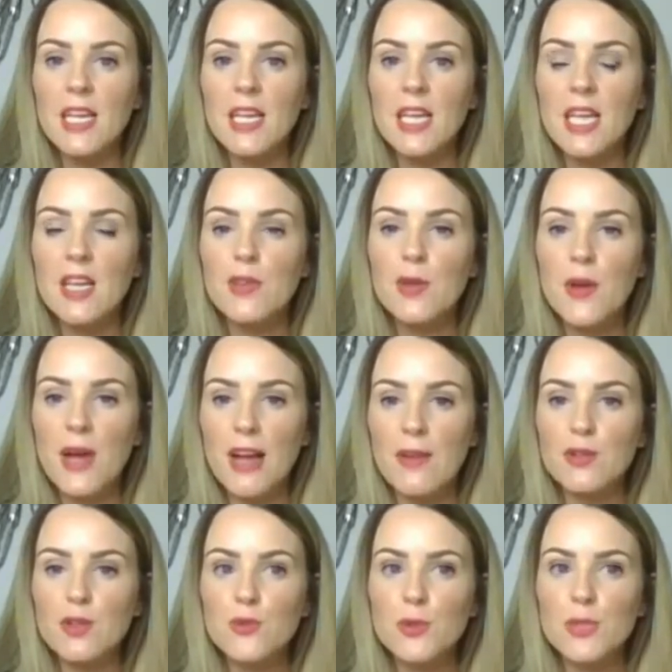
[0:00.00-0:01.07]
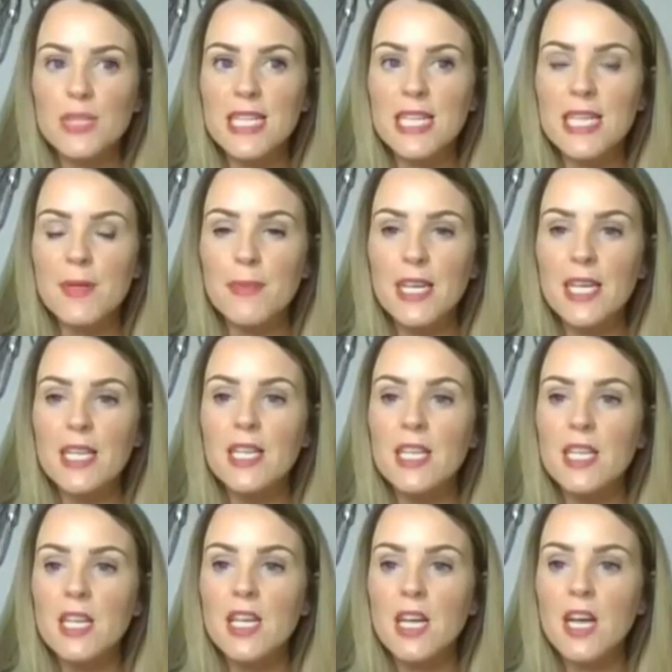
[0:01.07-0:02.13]
If you have trouble sleeping,
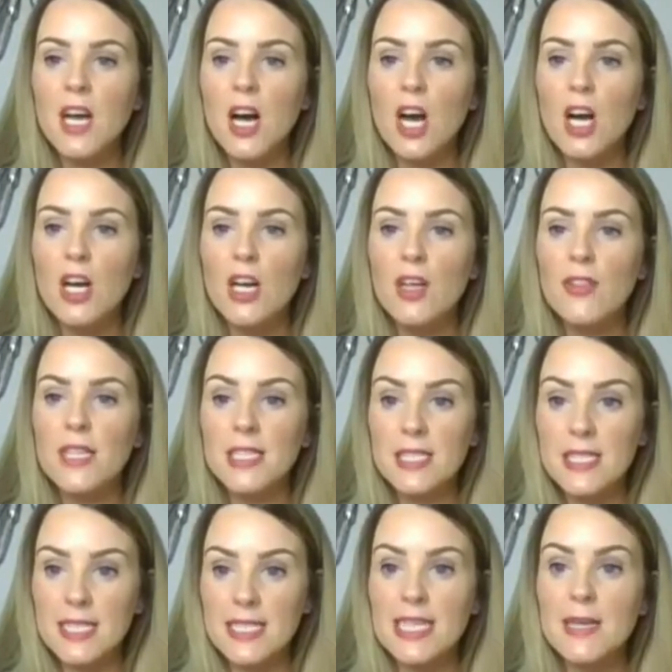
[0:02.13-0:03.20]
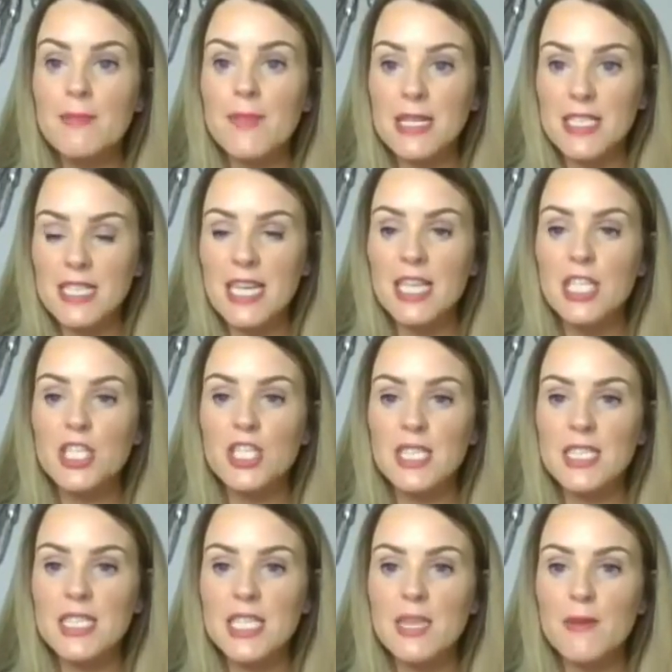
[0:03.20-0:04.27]
this sleep meditation
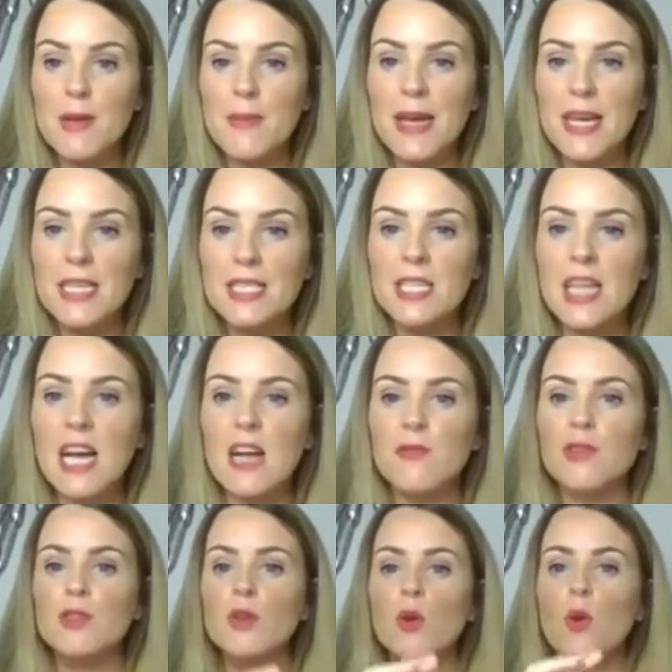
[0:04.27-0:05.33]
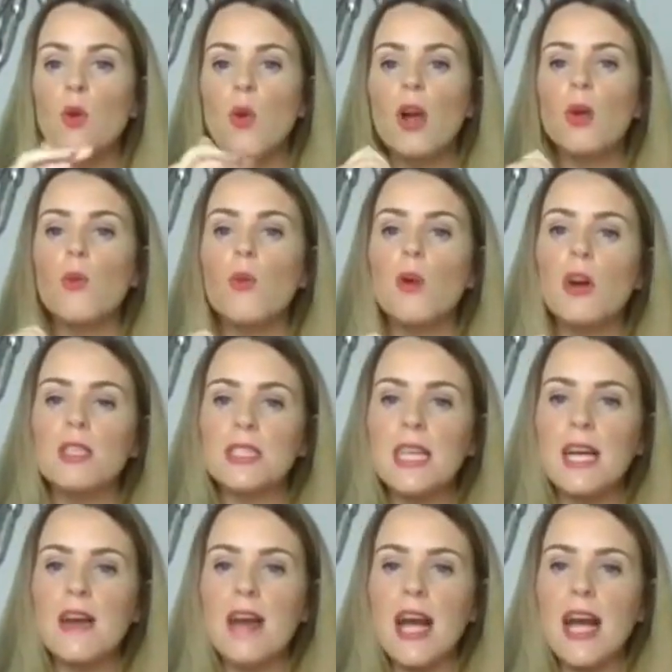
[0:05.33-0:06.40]
is going to be amazing. I haven't quite worked
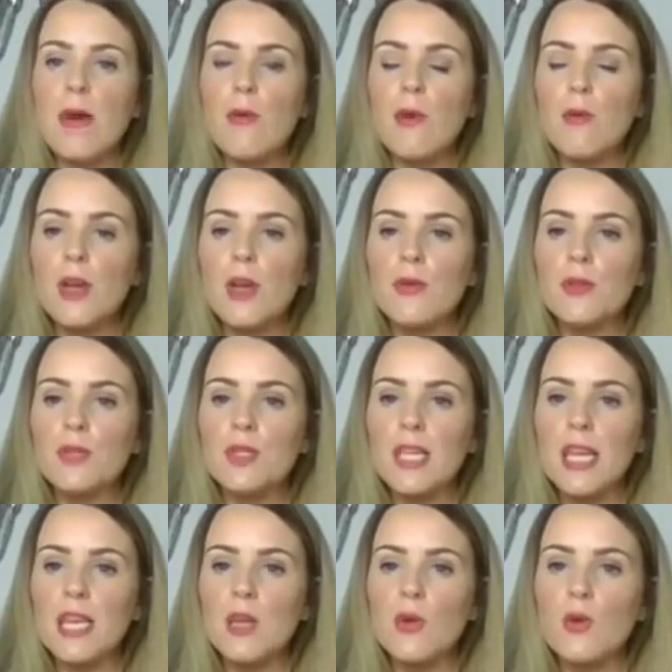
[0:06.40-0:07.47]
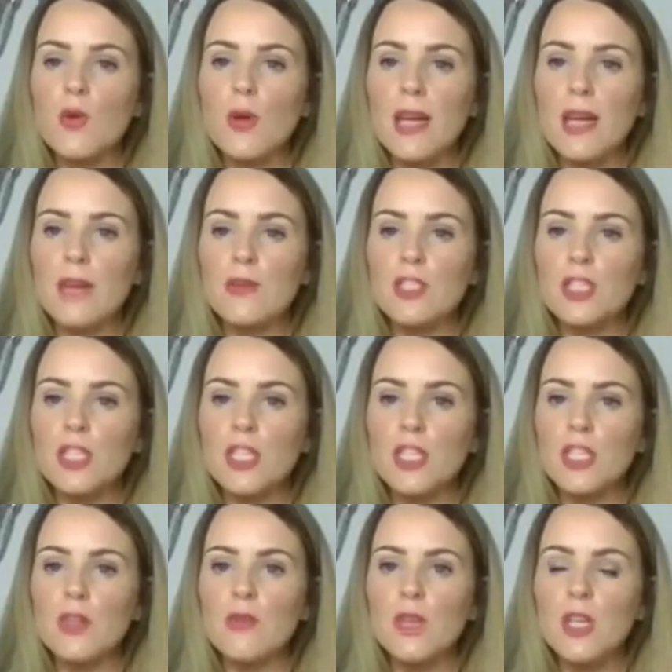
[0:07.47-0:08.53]
out how I'm going to get it all out to
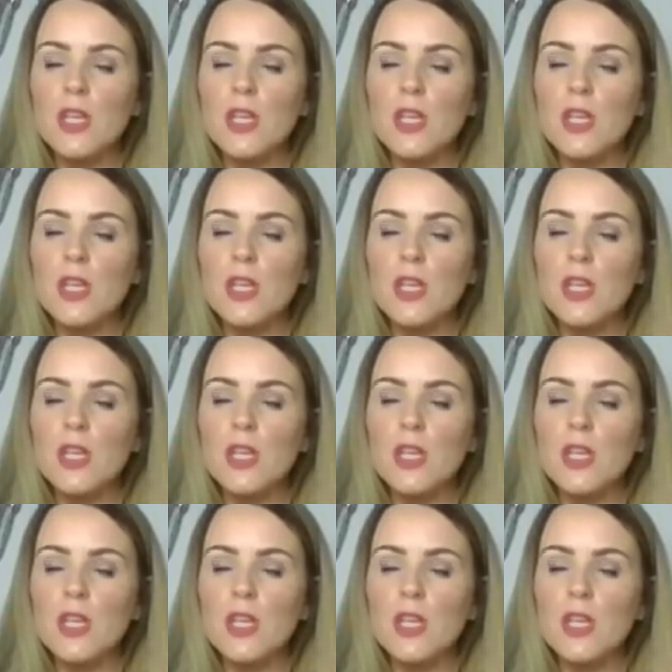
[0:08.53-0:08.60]
you,